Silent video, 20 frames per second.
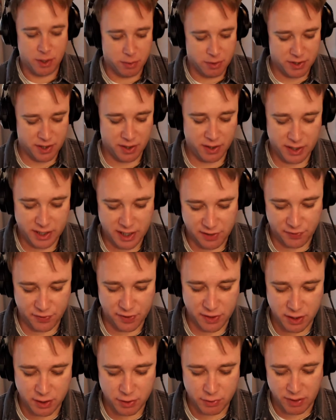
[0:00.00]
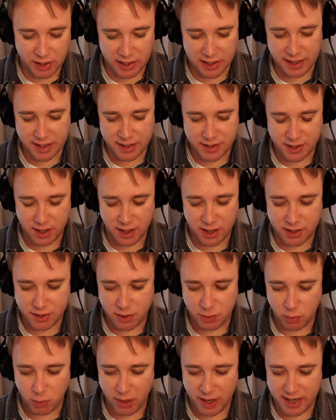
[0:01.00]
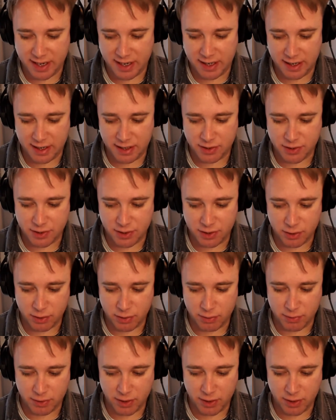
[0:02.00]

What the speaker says: was the idea for you really as a way to